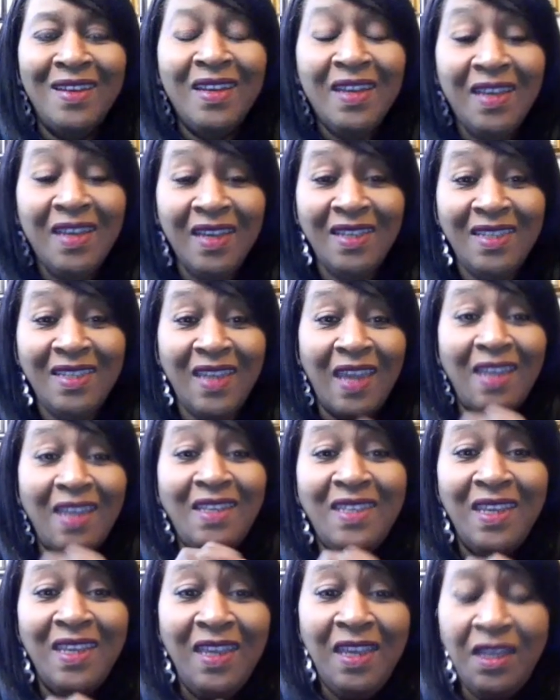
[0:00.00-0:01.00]
Good day
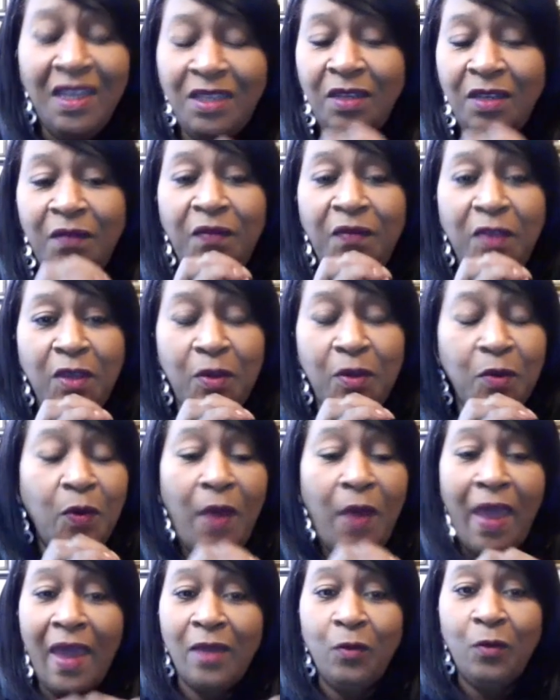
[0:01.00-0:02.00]
to each of
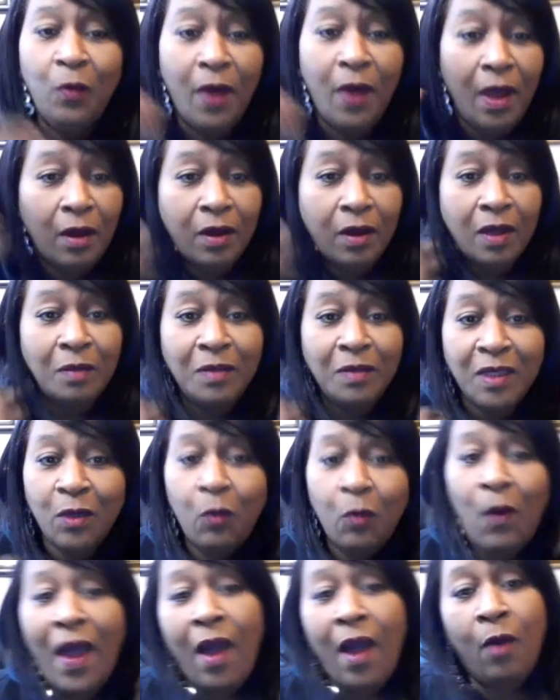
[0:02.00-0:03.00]
you, and welcome to
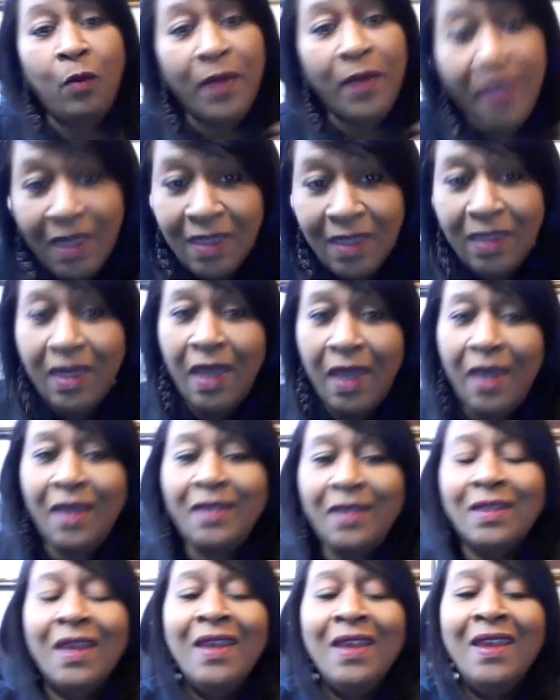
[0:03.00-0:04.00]
Wild
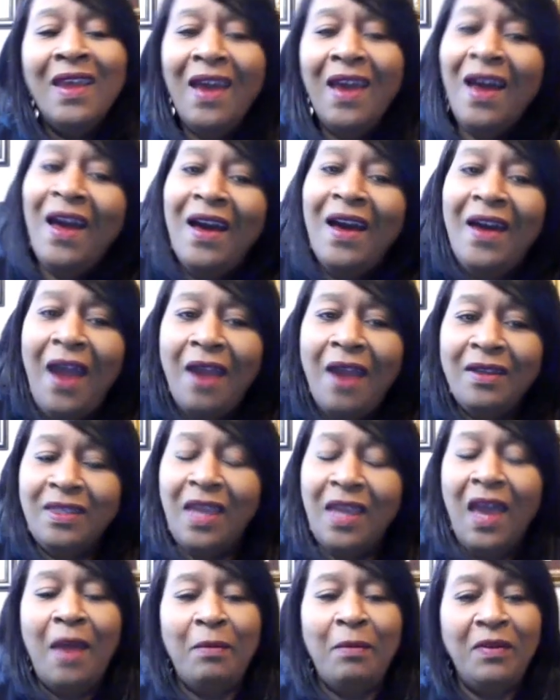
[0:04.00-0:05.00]
Wednesdays, our
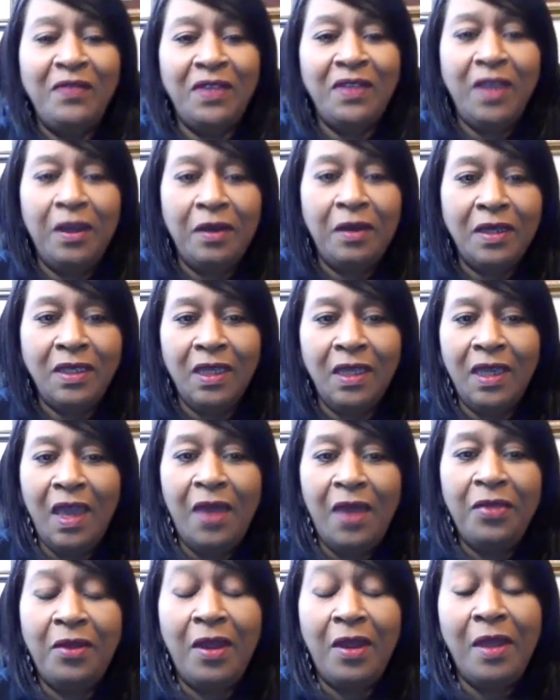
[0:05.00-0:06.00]
time of sharing
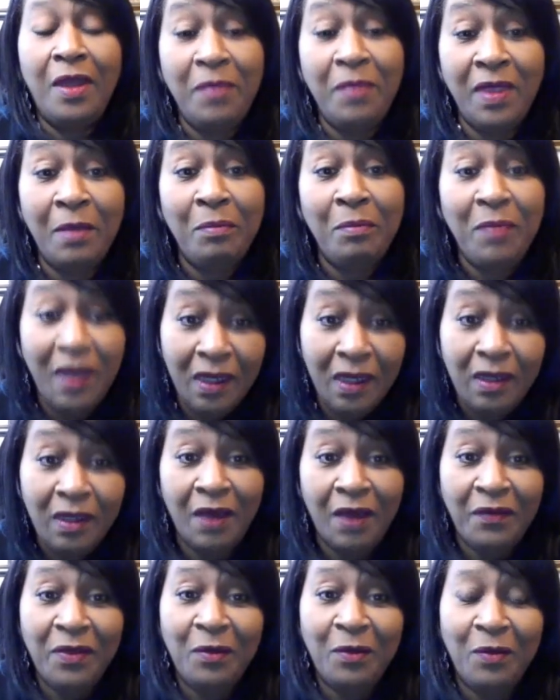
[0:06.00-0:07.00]
together in the middle
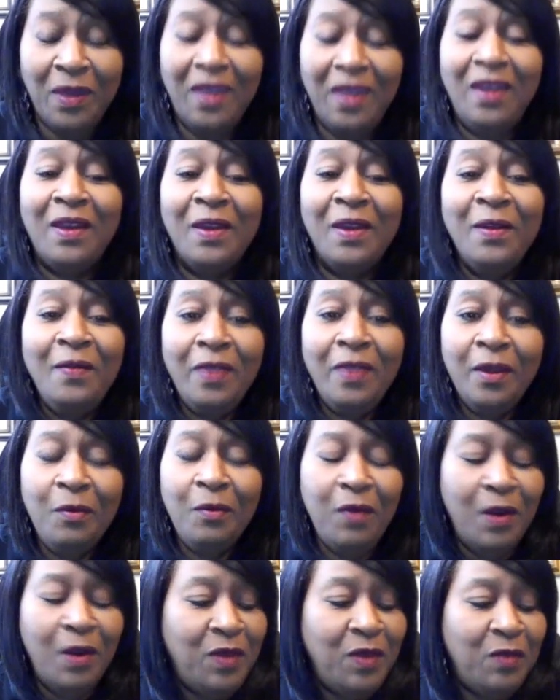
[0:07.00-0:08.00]
of the week,
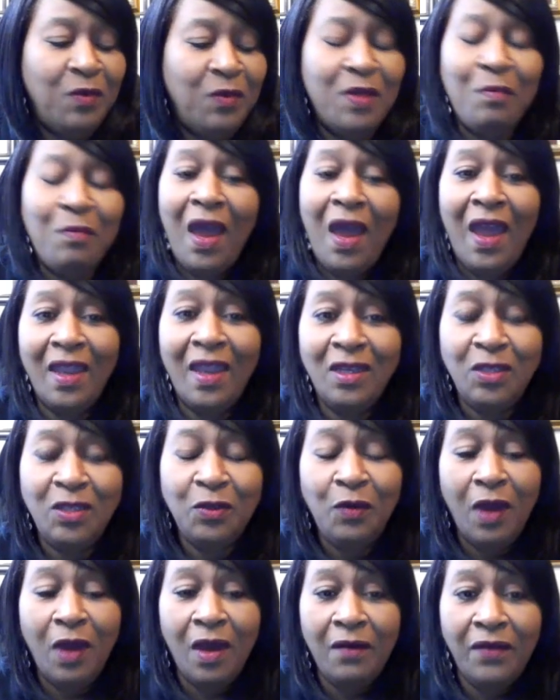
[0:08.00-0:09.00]
where we remind
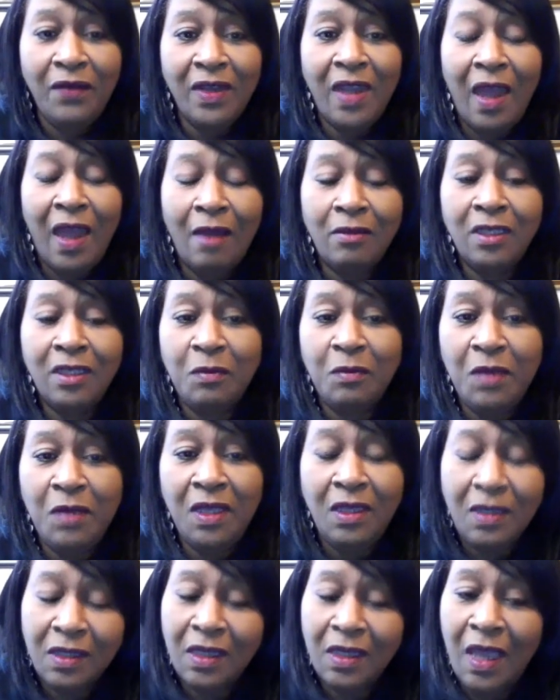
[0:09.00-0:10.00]
you of
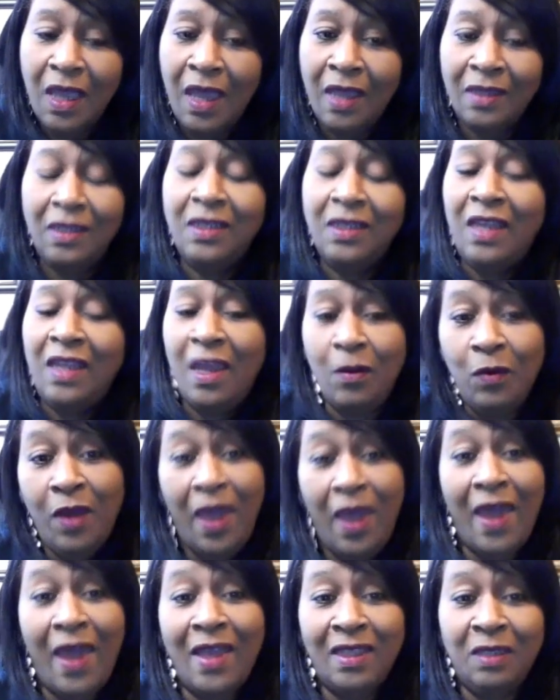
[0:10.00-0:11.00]
announcements, and today we'll
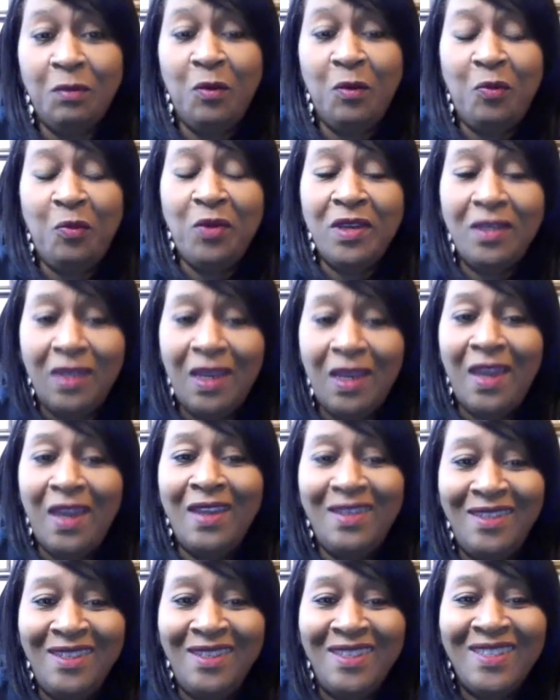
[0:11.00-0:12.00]
add some
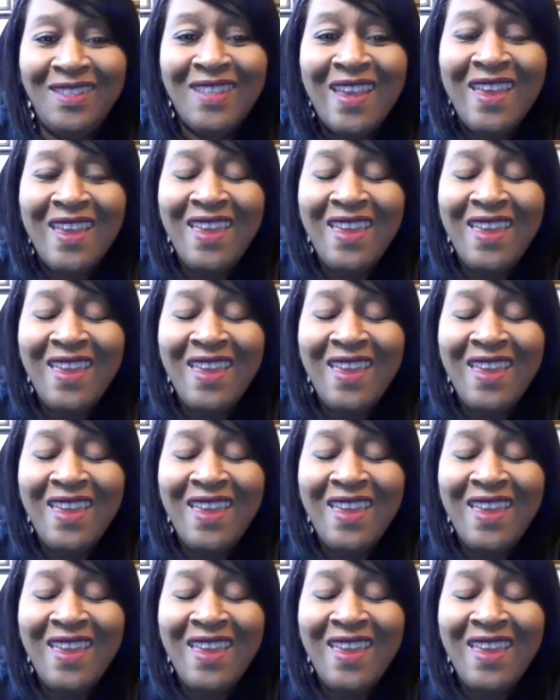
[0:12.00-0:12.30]
appreciations.